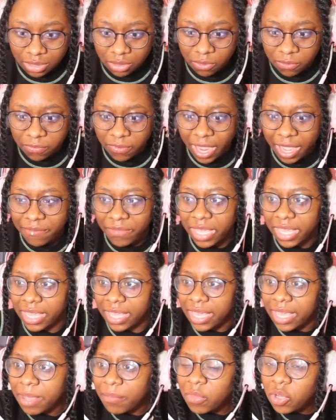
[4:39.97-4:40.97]
till 5
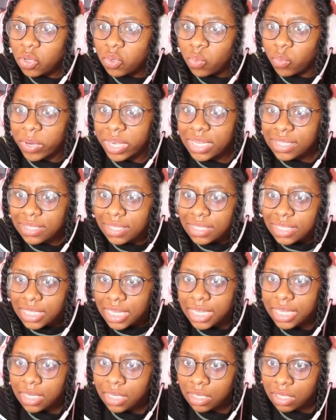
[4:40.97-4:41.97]
a.m.? When is it
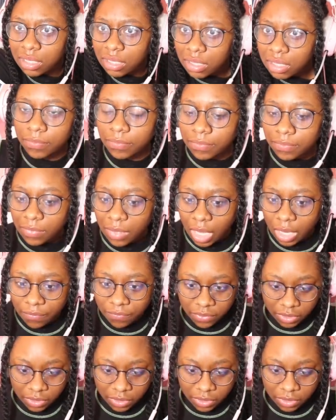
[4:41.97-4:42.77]
till? I